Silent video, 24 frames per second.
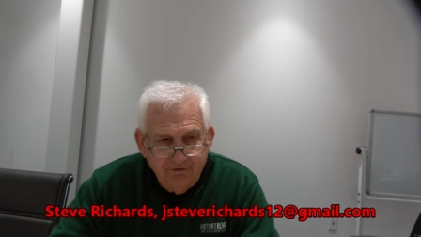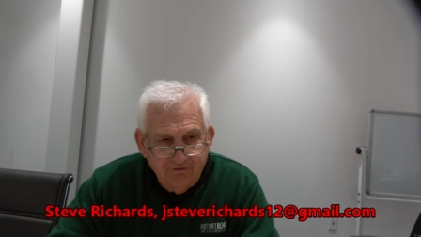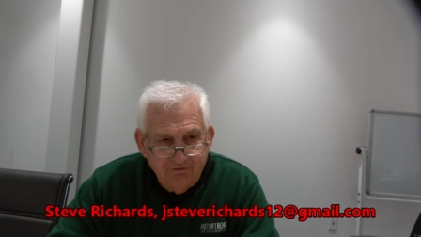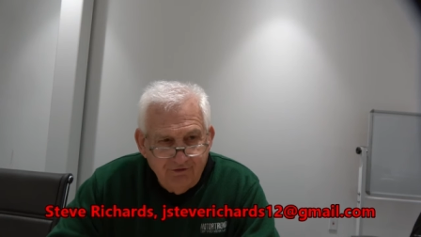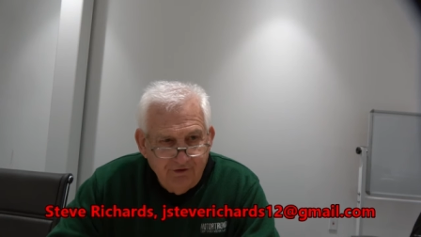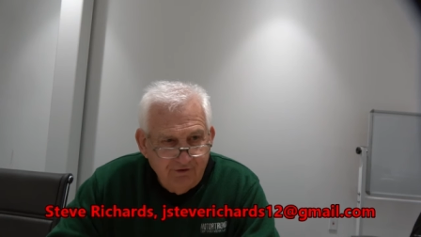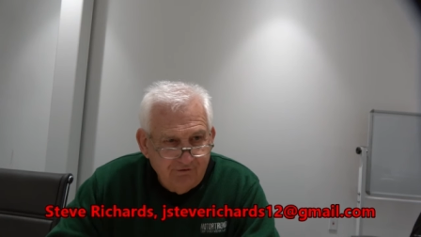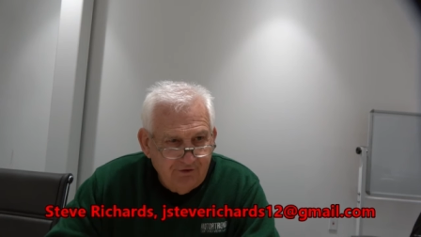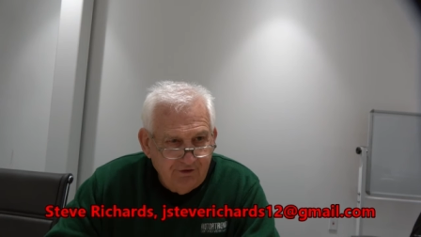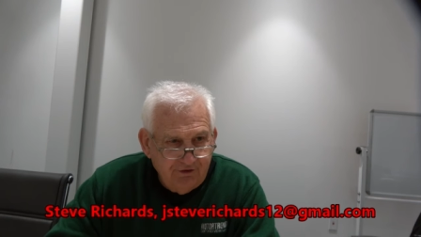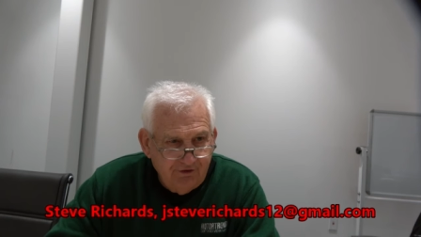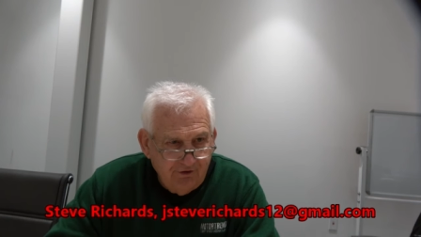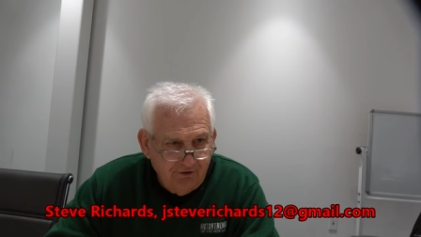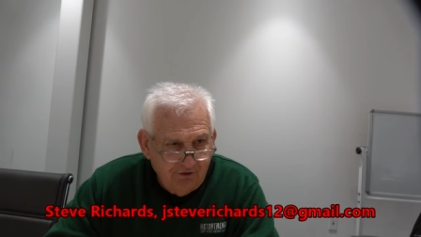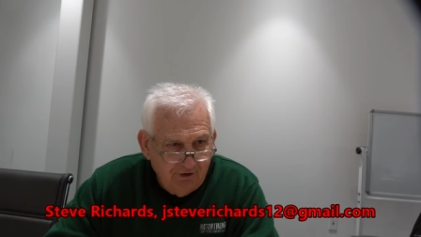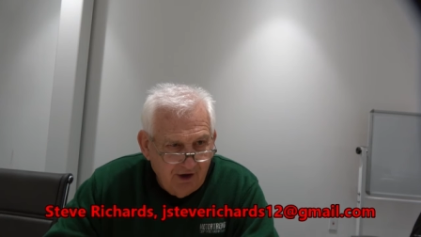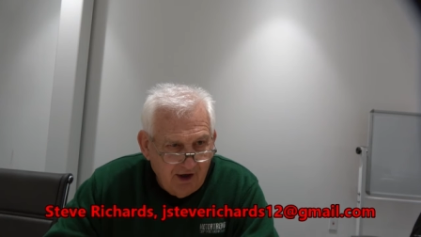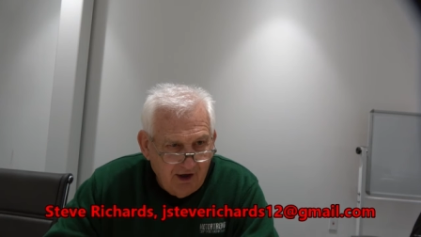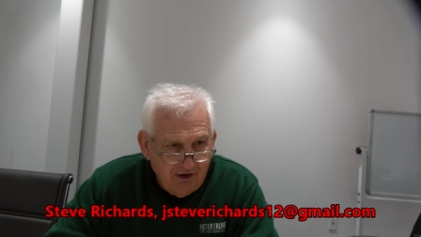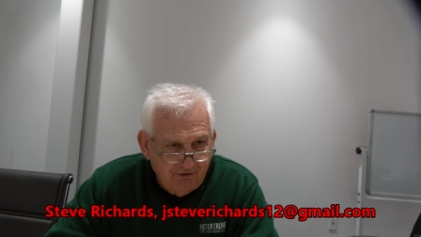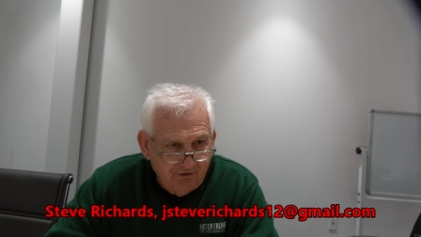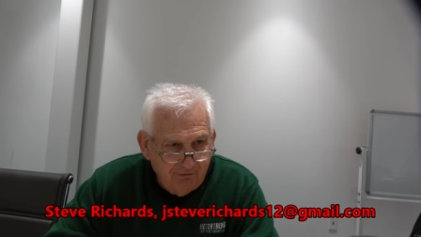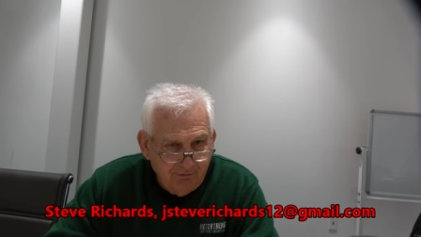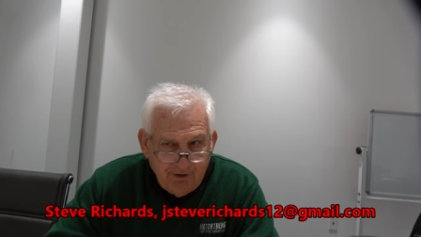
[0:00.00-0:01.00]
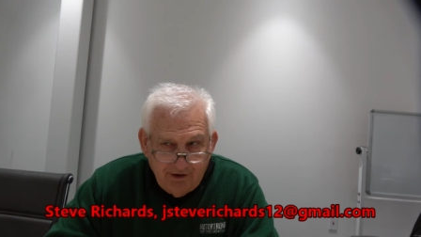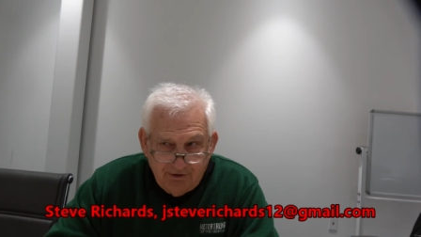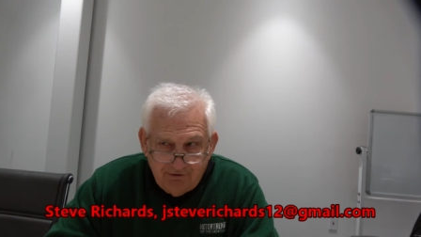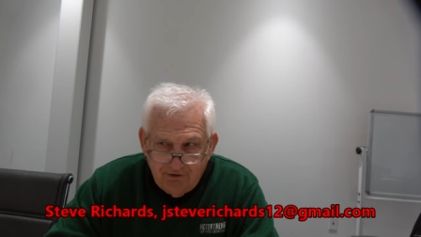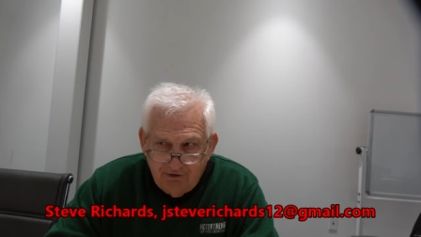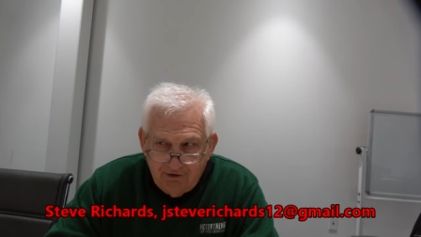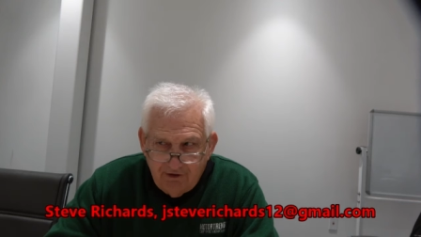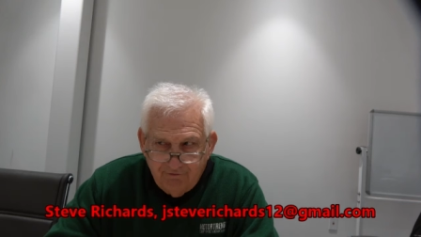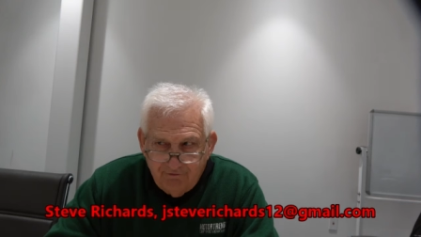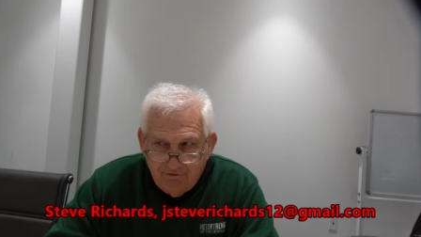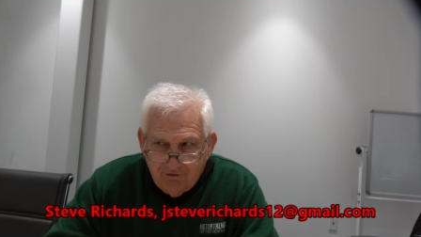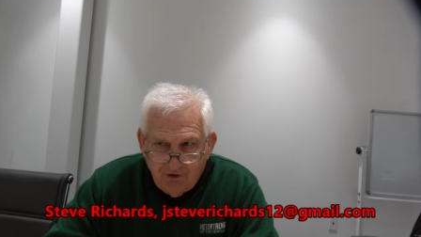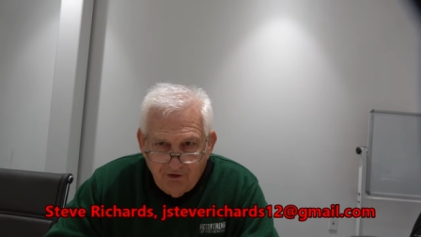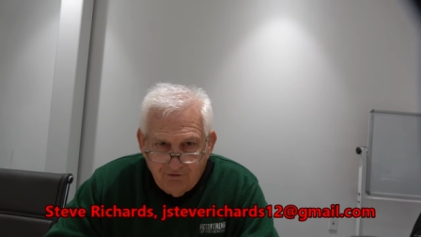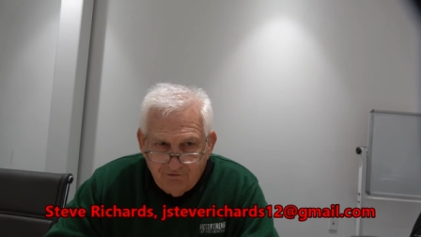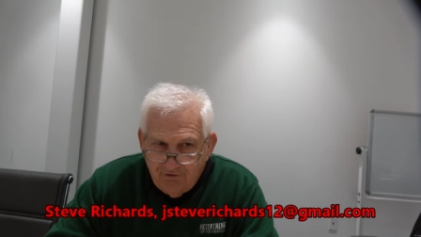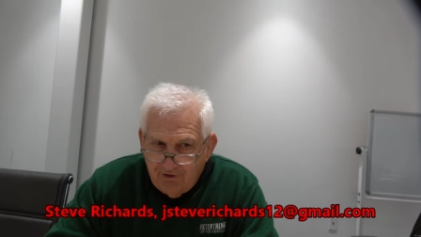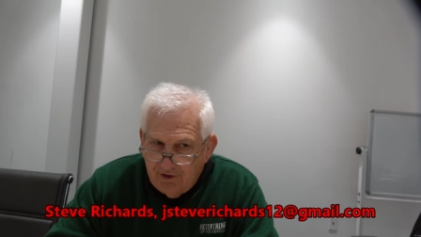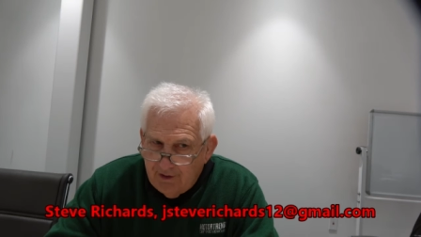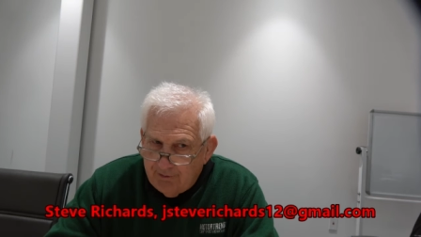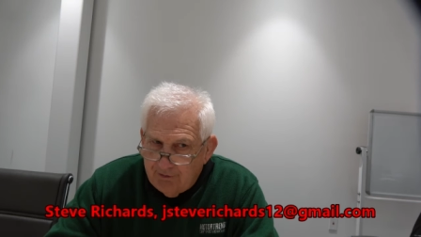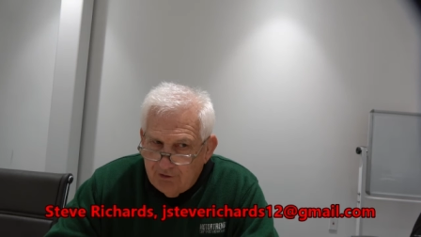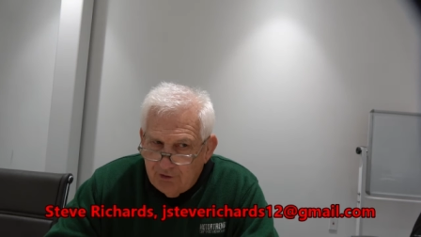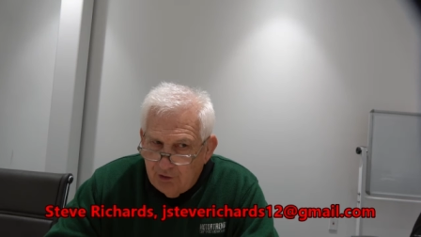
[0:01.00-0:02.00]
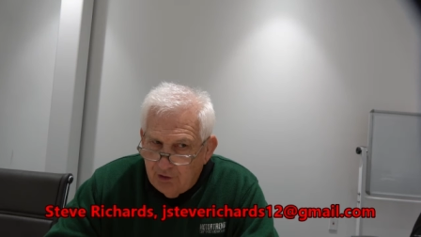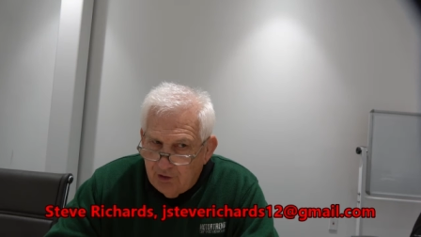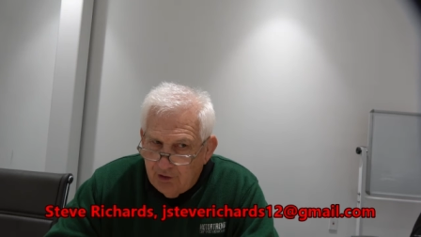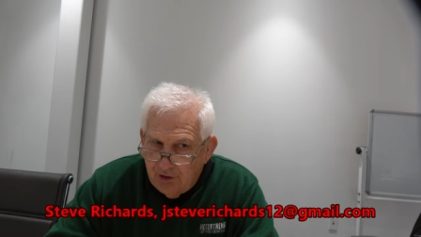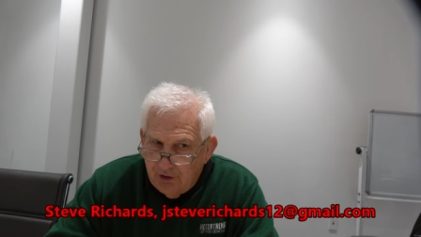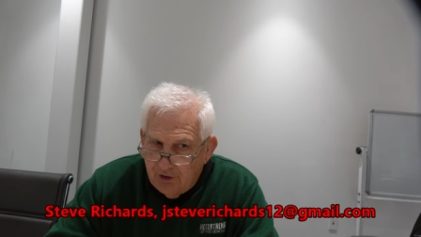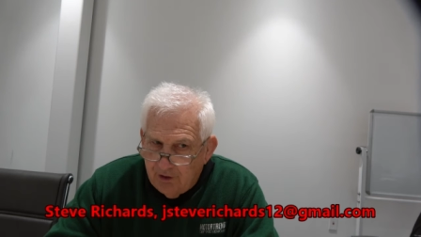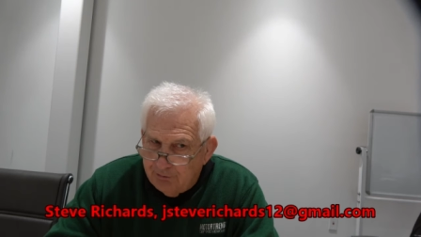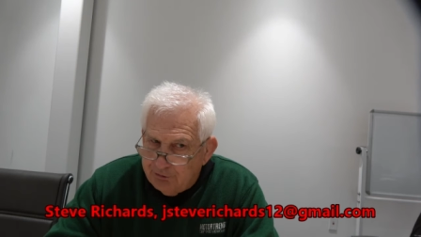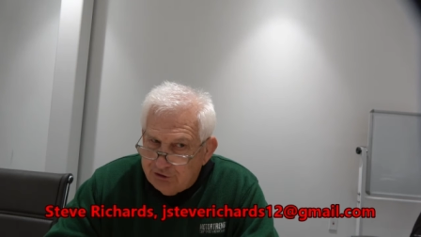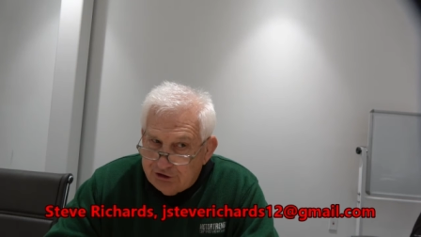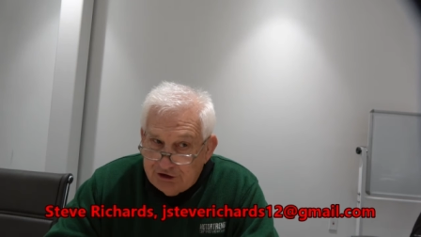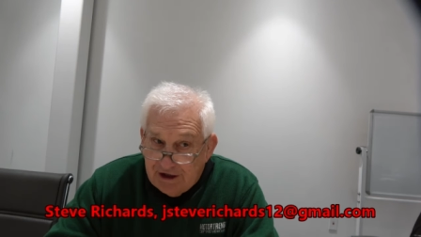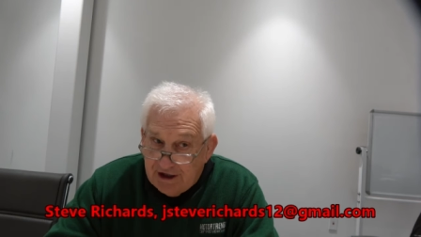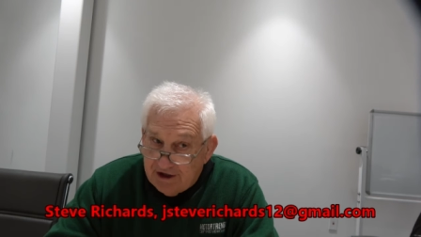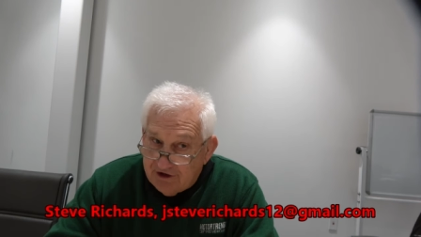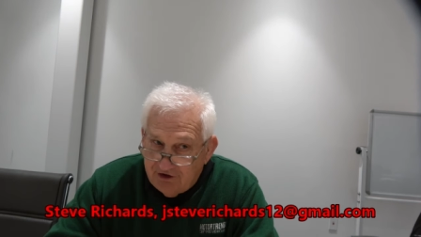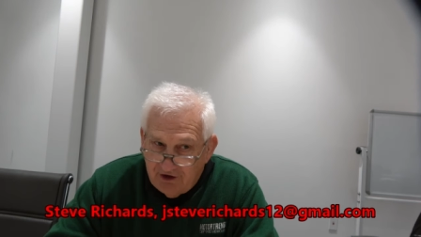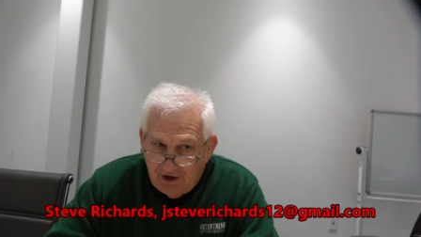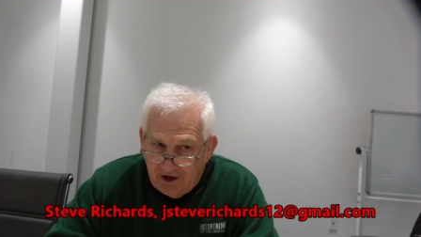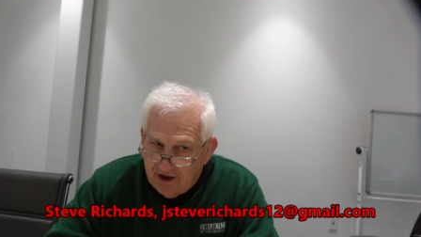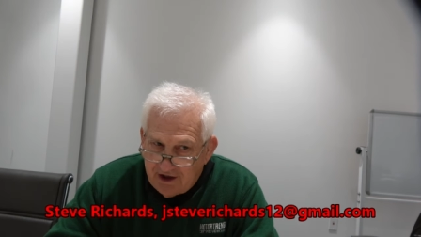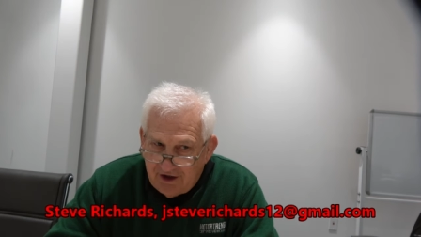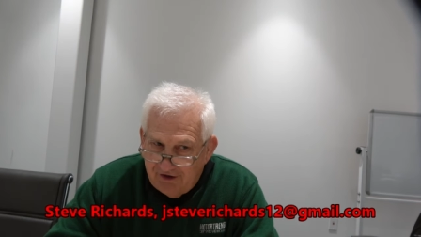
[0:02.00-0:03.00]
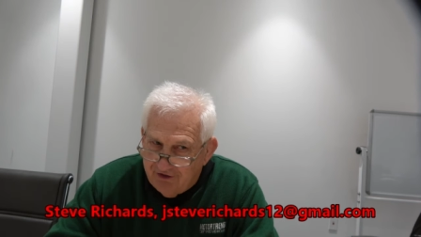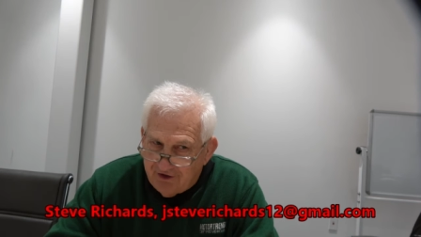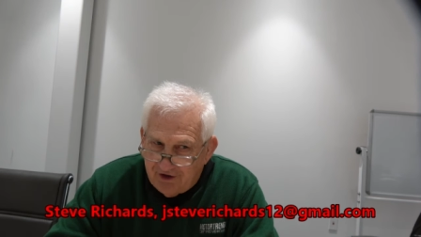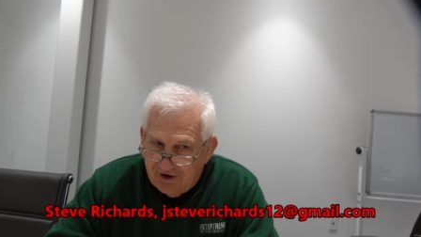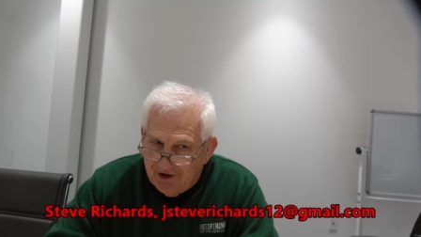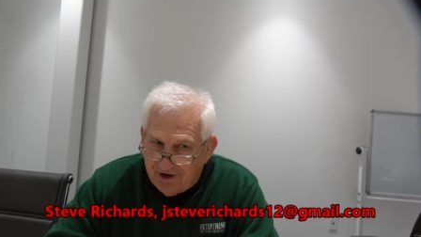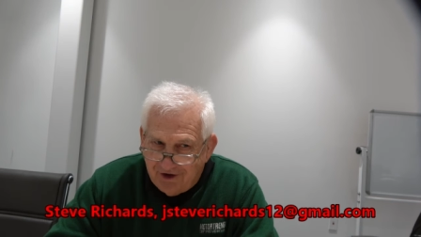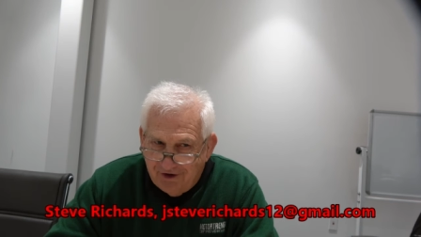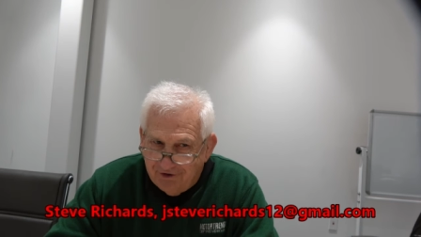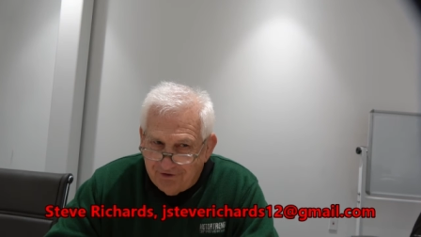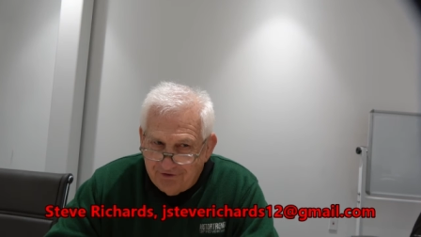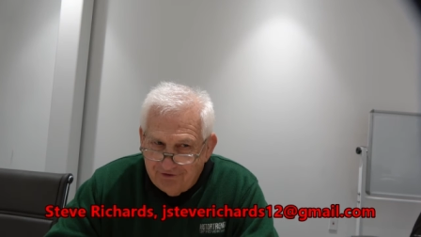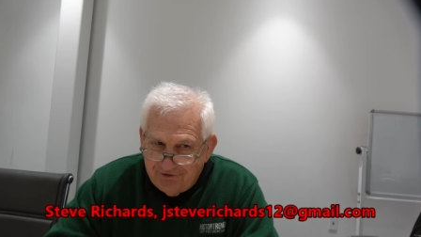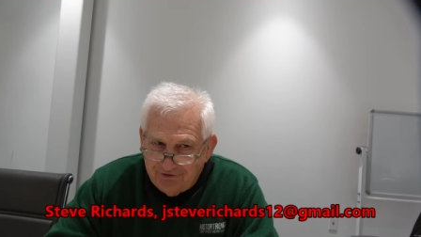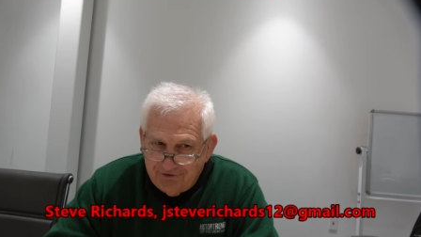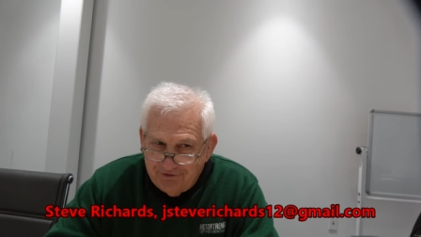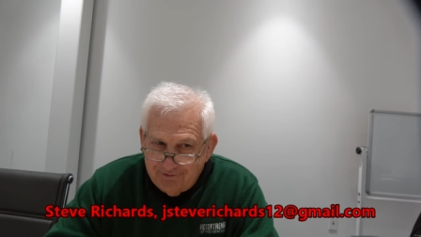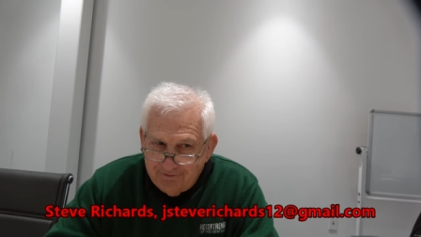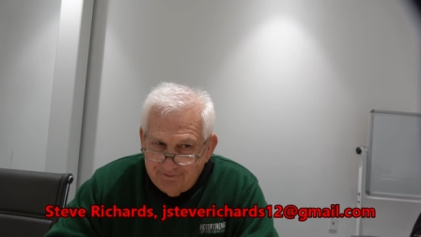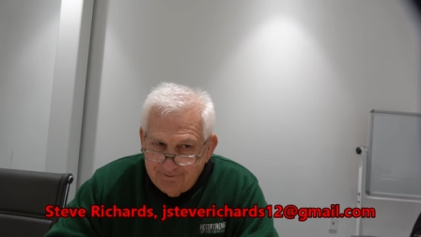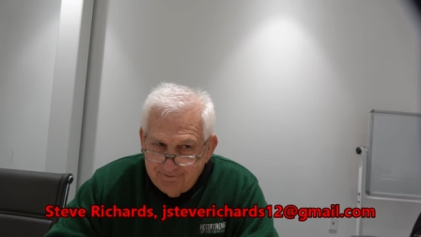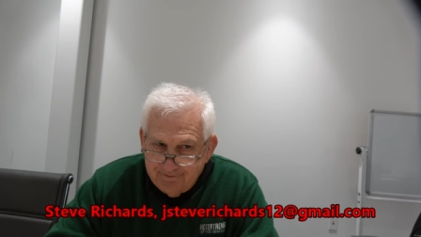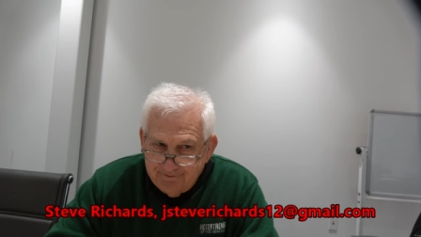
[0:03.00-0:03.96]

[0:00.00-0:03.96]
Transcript: fifty-two dollars makes it difficult for them to object to anything else.